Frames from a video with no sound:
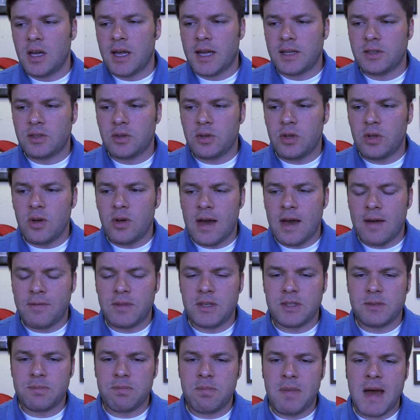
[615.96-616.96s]
And so you have
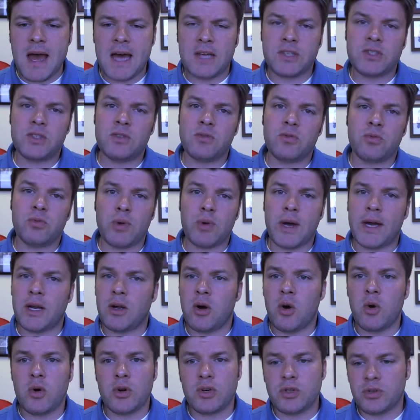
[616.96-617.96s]
these massive red
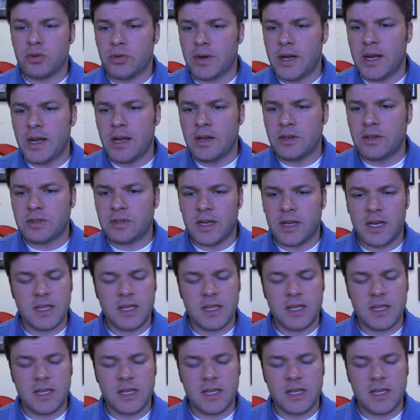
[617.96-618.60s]
oak trees,